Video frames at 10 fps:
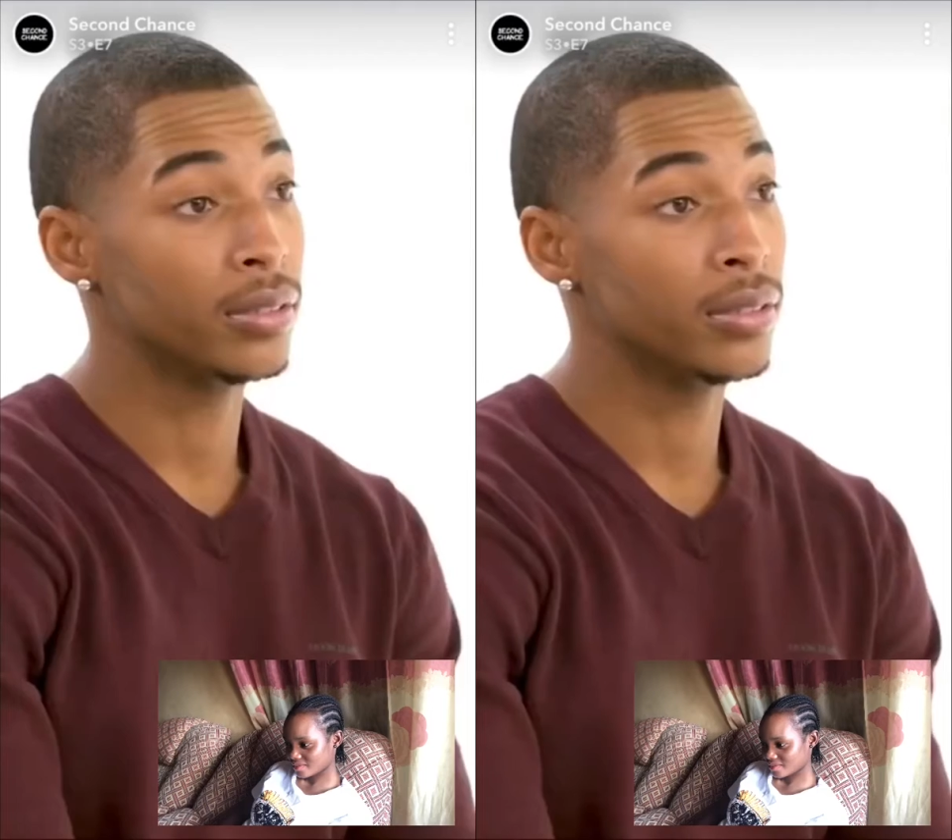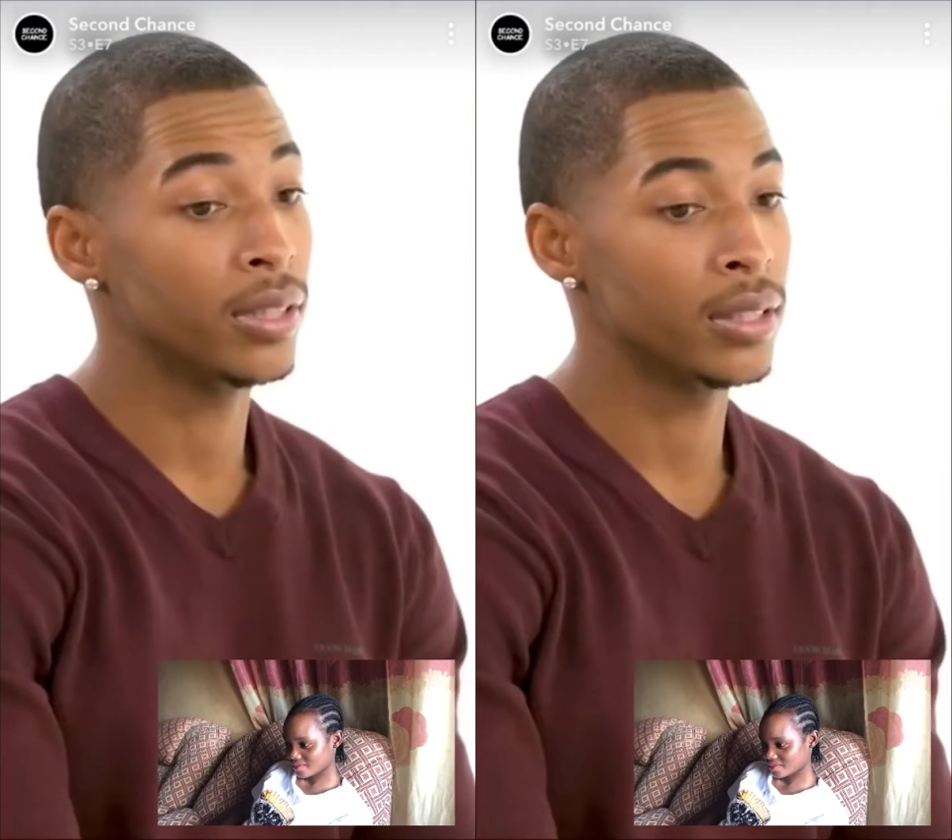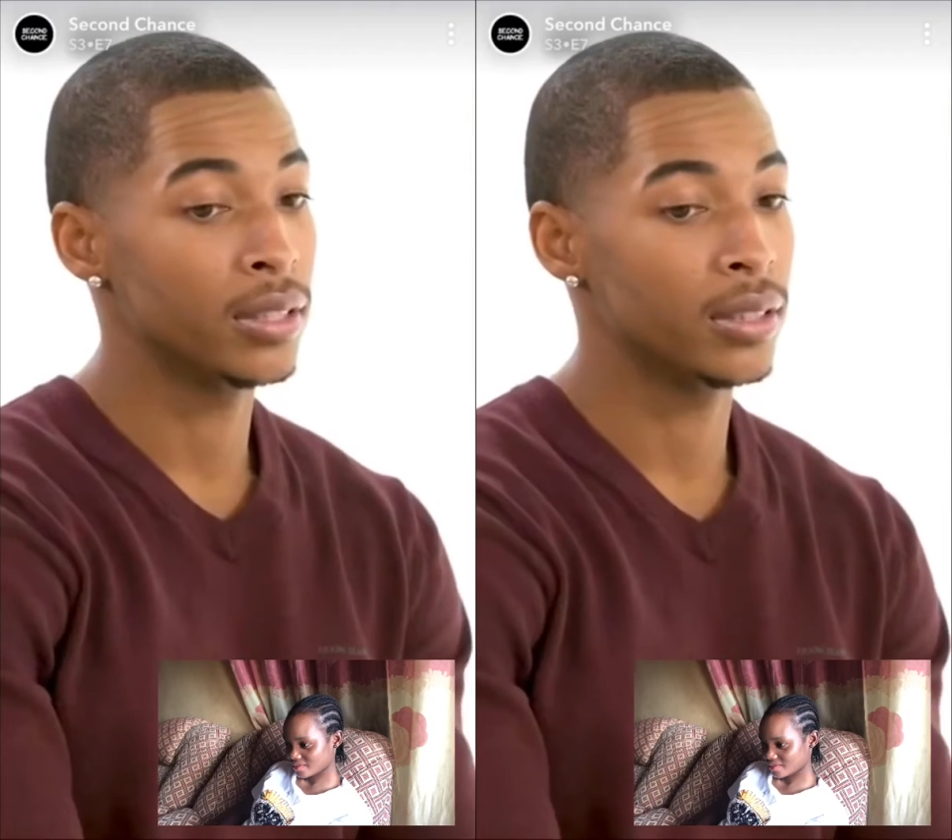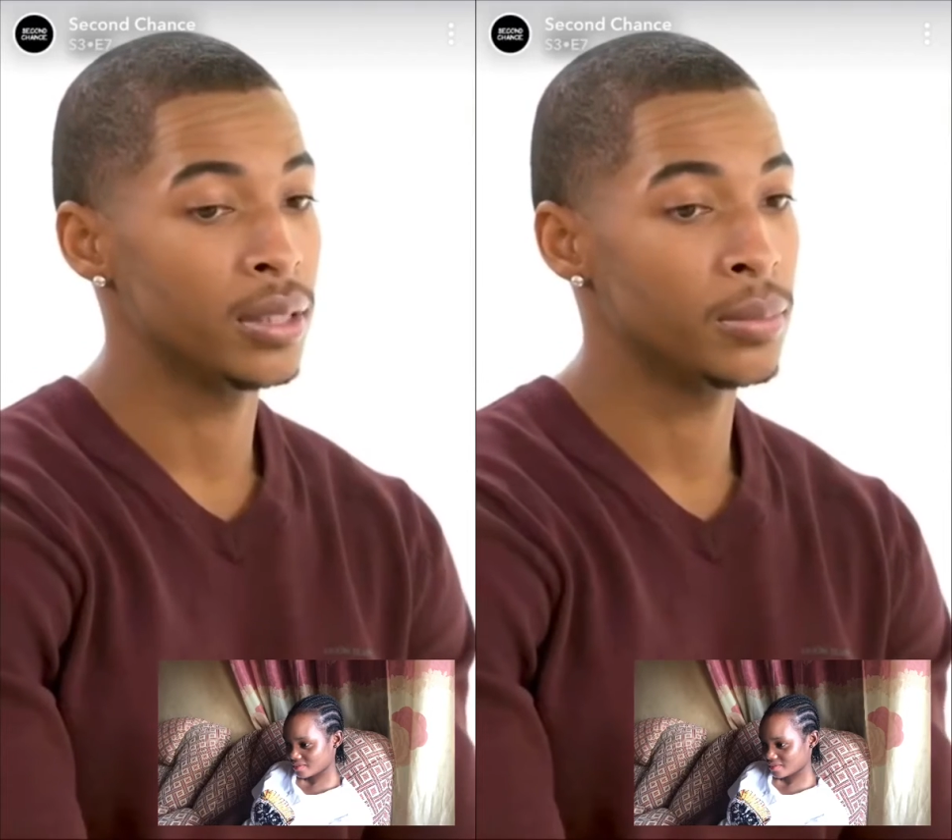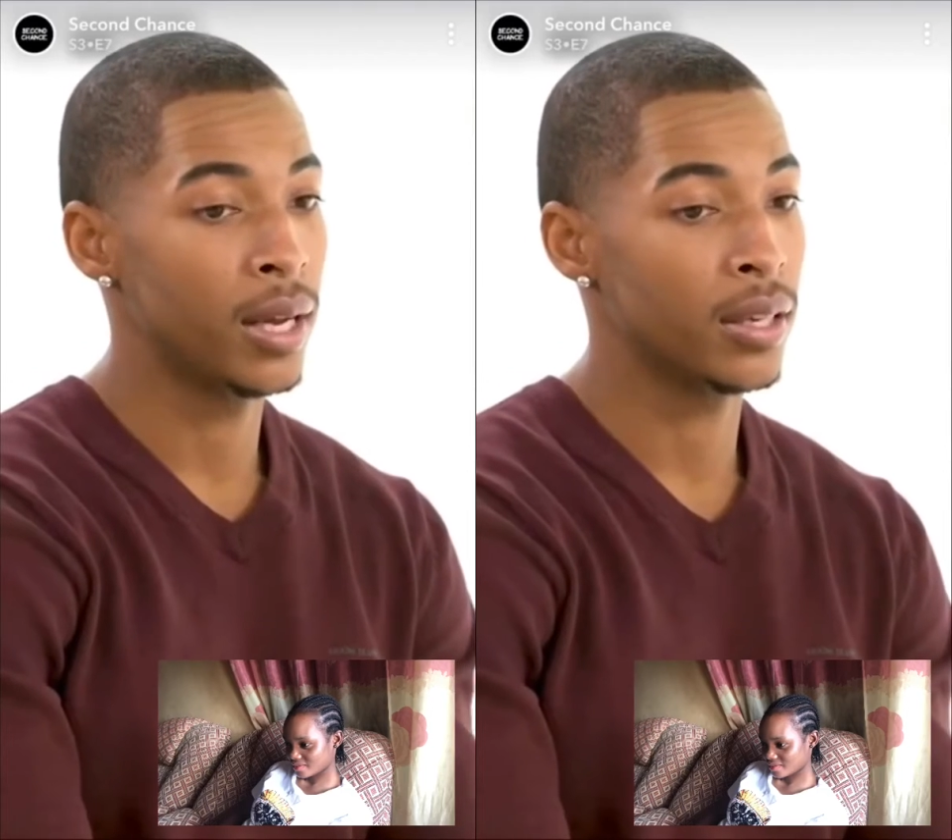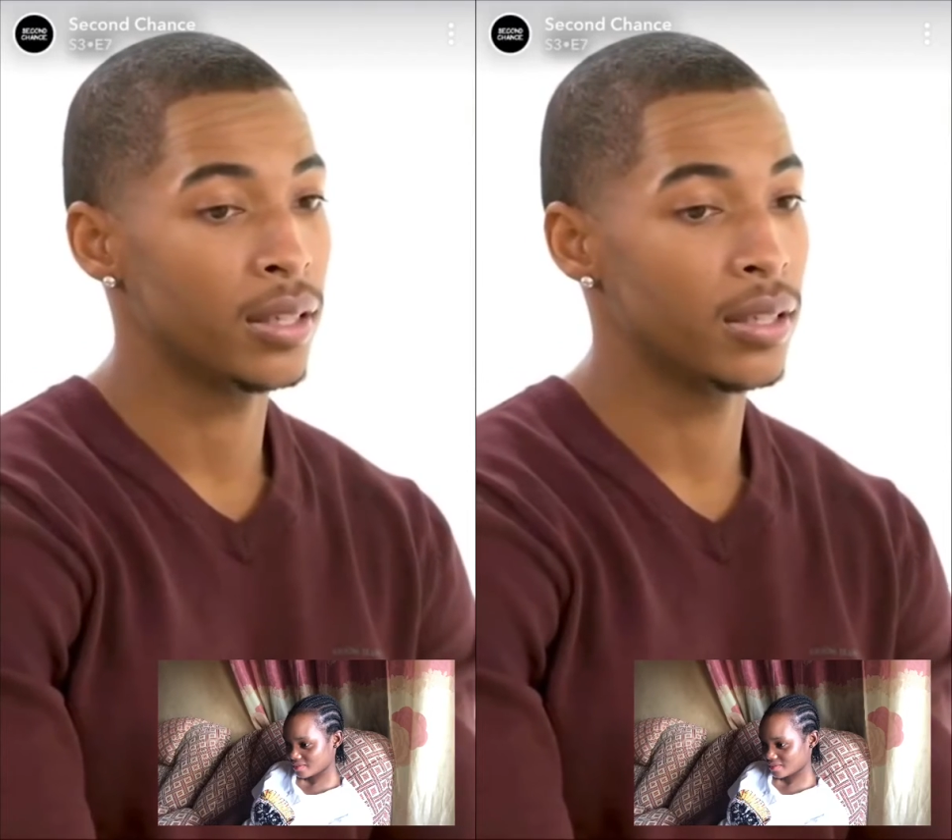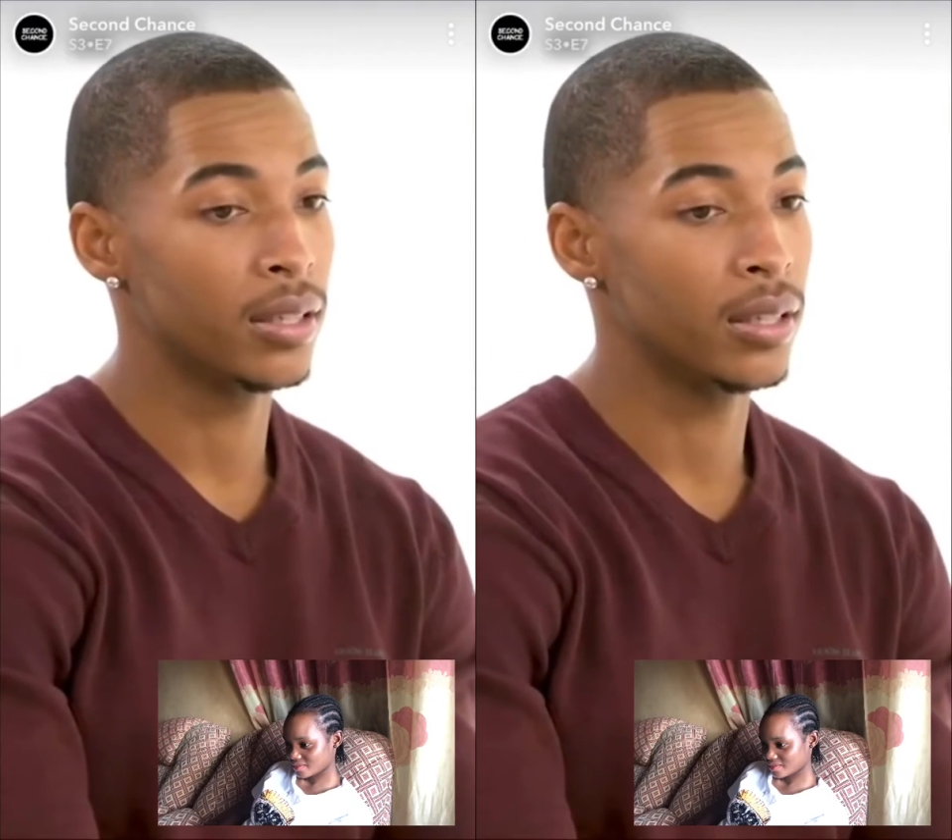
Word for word: You know, and that doesn't seem like